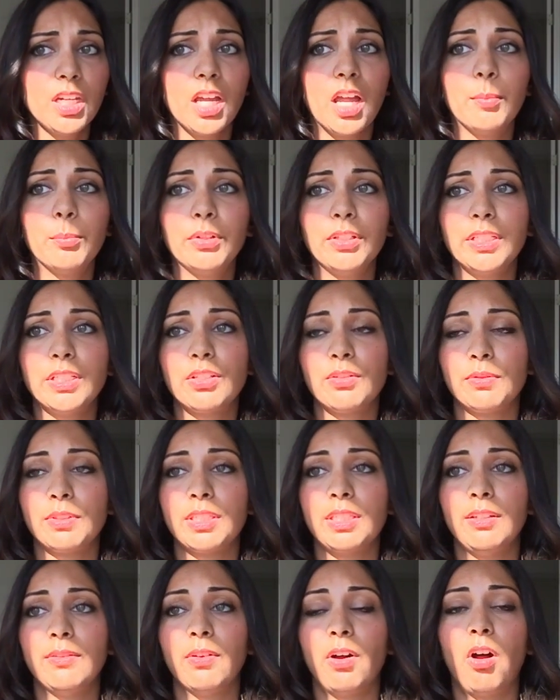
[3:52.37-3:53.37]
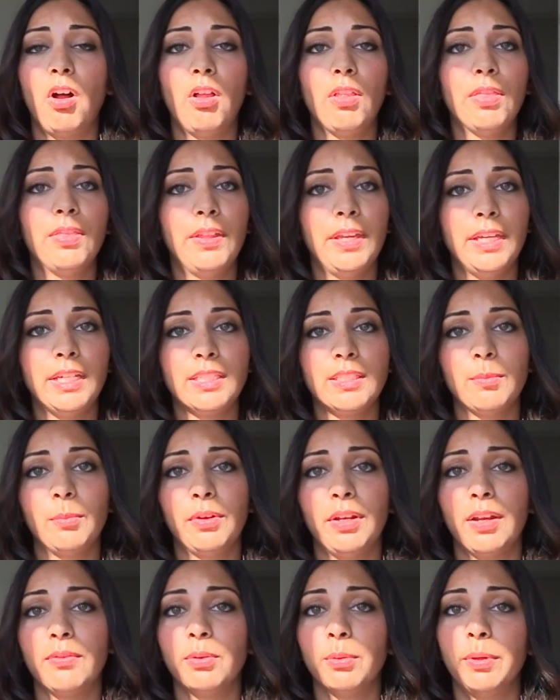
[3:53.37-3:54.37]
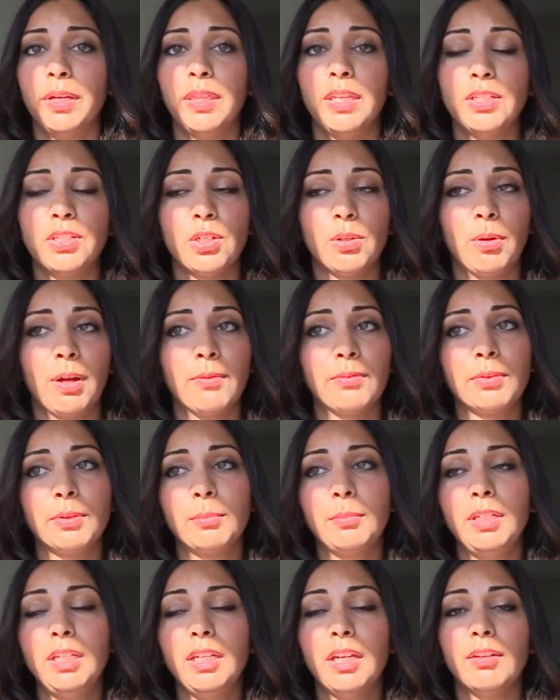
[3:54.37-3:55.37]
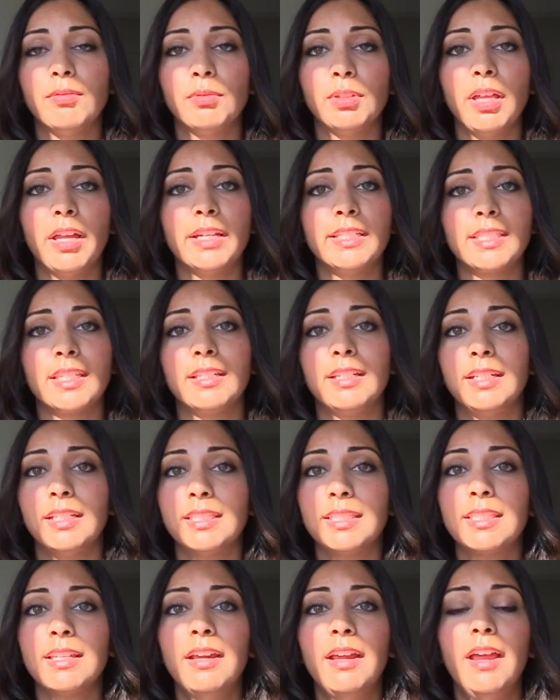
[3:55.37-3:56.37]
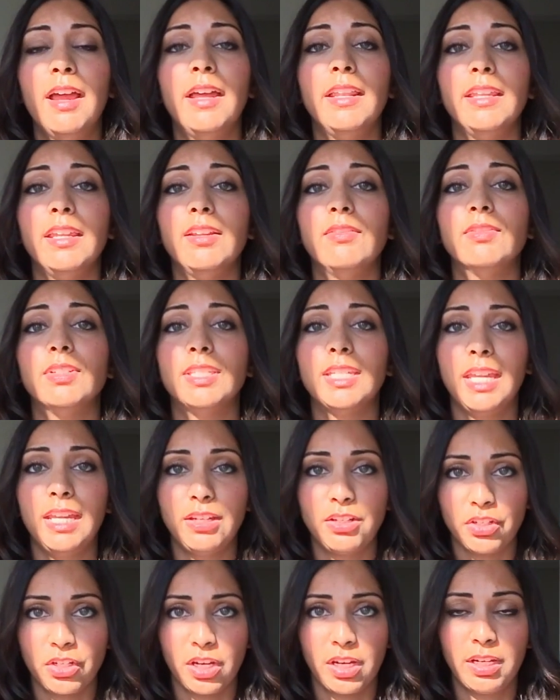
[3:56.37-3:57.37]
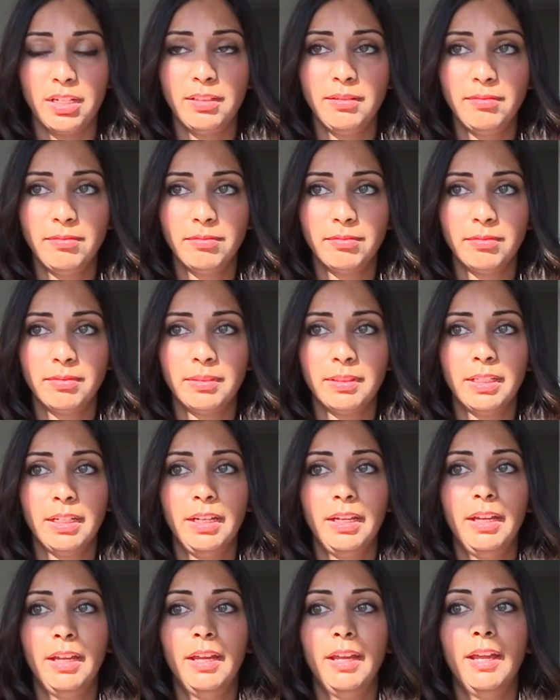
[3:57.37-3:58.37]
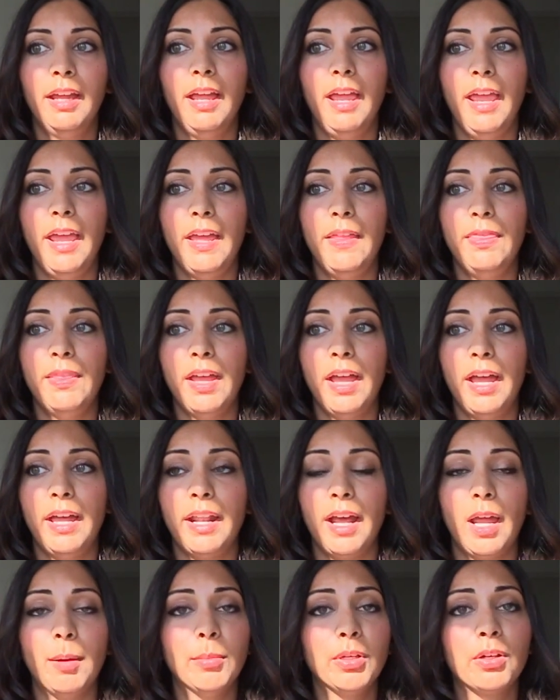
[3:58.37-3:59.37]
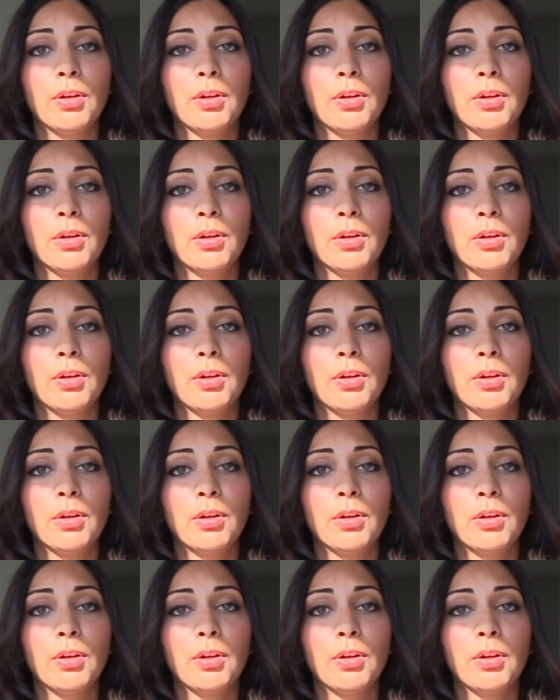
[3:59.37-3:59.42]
I'm willing to receive all things in whatever way they show up for me, and realize that it's an invitation and that I'm a